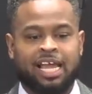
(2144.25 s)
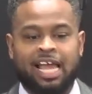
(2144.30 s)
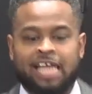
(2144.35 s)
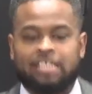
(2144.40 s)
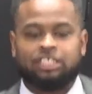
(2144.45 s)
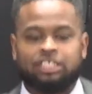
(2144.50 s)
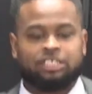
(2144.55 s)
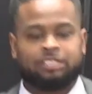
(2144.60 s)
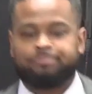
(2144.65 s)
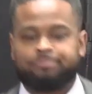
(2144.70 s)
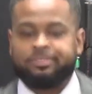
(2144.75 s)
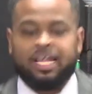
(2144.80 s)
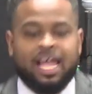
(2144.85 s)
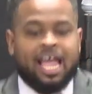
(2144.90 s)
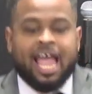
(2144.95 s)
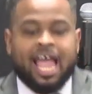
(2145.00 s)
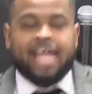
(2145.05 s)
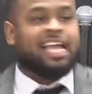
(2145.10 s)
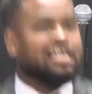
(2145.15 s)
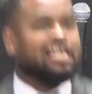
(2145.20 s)
It
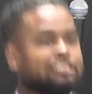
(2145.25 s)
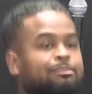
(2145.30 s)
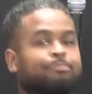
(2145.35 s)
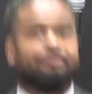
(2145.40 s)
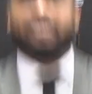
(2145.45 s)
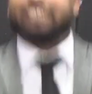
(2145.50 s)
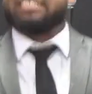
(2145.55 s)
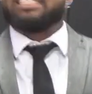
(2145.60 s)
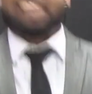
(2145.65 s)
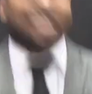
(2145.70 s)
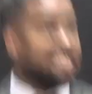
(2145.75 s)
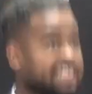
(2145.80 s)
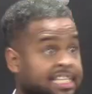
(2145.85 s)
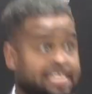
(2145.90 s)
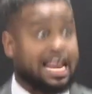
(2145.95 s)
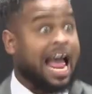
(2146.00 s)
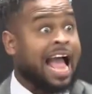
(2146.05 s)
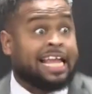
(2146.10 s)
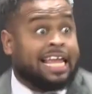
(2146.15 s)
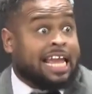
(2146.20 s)
gets me excited.
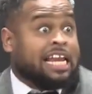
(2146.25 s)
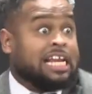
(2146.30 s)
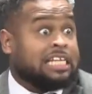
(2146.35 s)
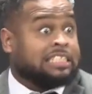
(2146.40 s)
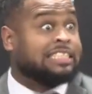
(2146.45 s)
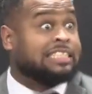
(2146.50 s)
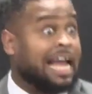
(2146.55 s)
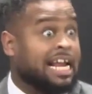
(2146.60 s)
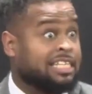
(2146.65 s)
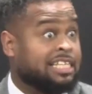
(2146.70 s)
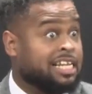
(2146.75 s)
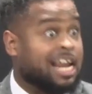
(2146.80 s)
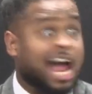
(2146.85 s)
I get excited.